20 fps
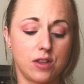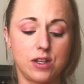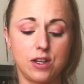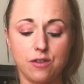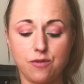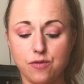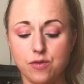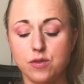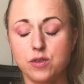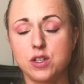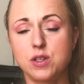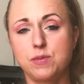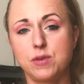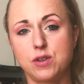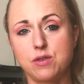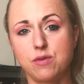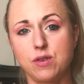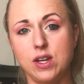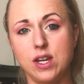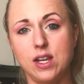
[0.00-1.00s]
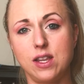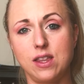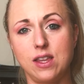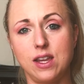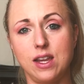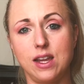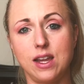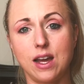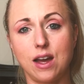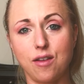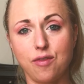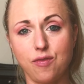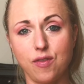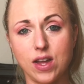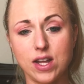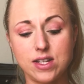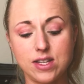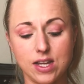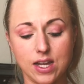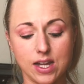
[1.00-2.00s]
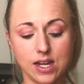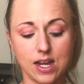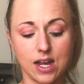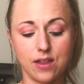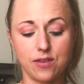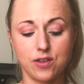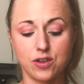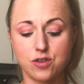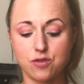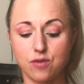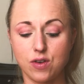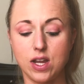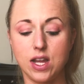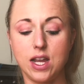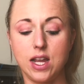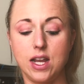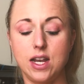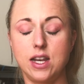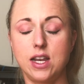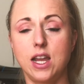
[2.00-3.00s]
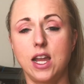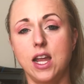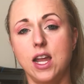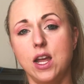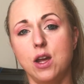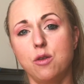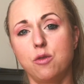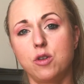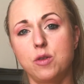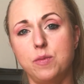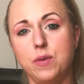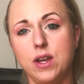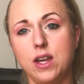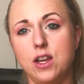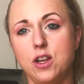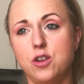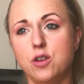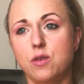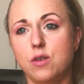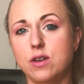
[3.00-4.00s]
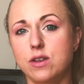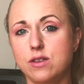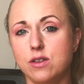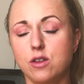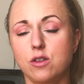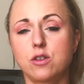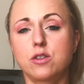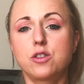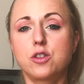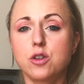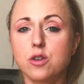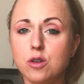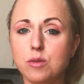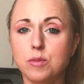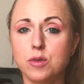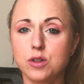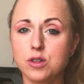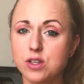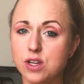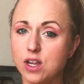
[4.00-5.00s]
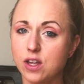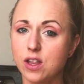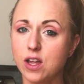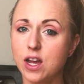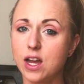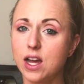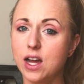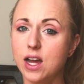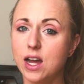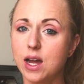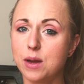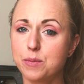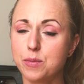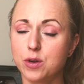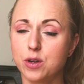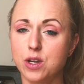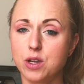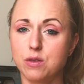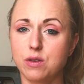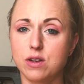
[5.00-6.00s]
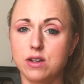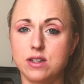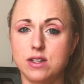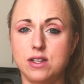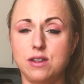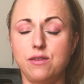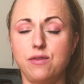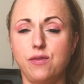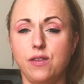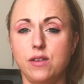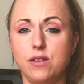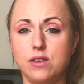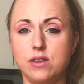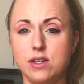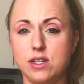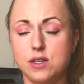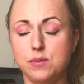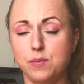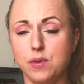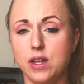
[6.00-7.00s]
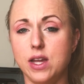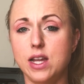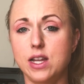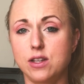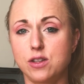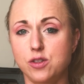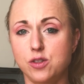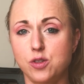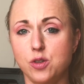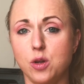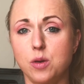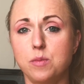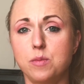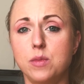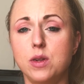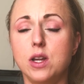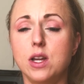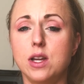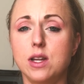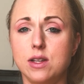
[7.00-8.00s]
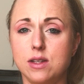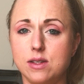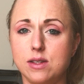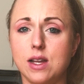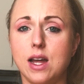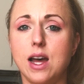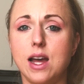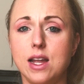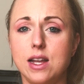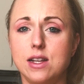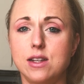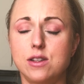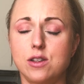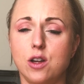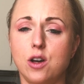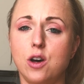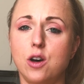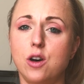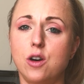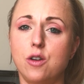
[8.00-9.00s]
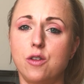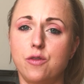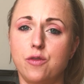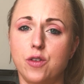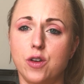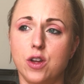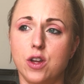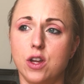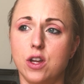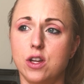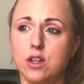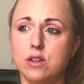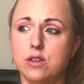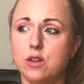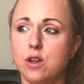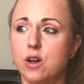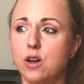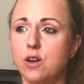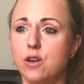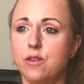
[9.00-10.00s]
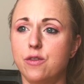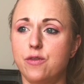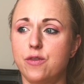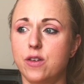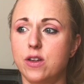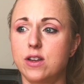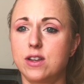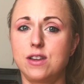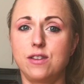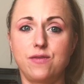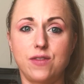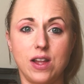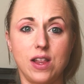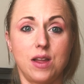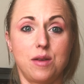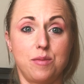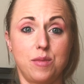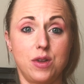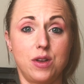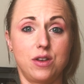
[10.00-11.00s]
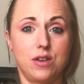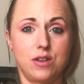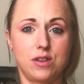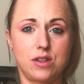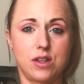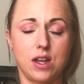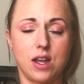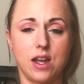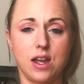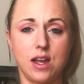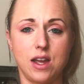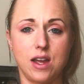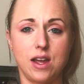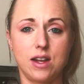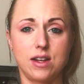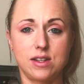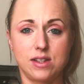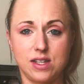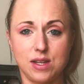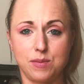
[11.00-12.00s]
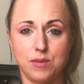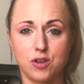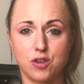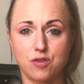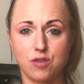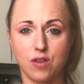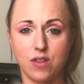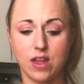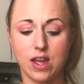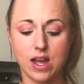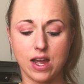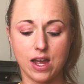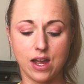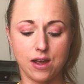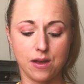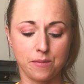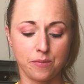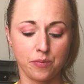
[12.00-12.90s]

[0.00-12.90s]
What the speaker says: difference between the athletic and the trained would be you don't want to look too muscular, but you want to display some signs of sort of development and symmetry there.